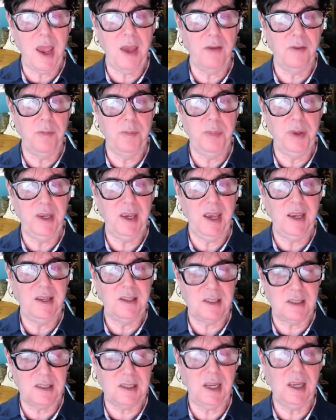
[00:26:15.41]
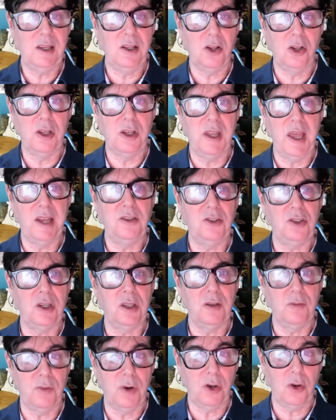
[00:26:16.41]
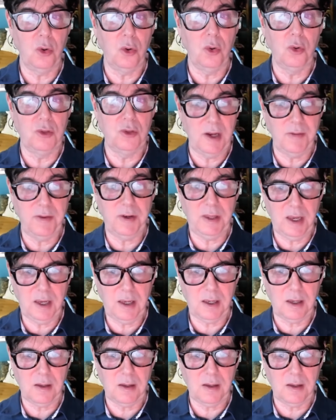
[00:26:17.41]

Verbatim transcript: ever be a single ledger that records everything.